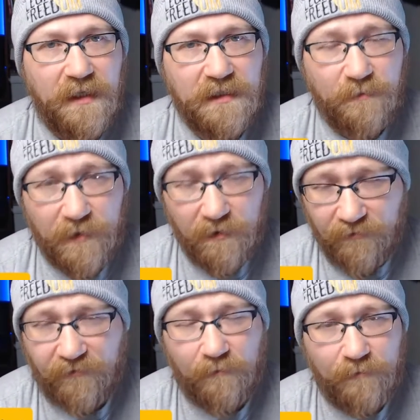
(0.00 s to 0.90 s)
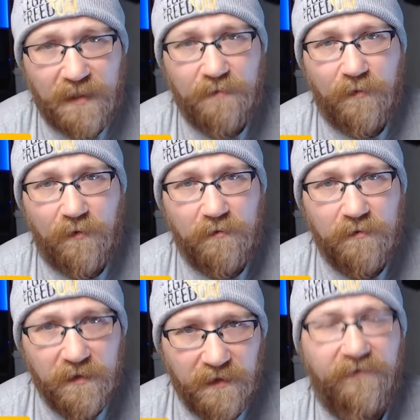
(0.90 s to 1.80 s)
It's built from
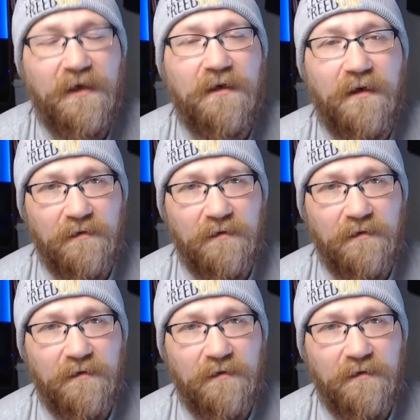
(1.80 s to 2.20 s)
people living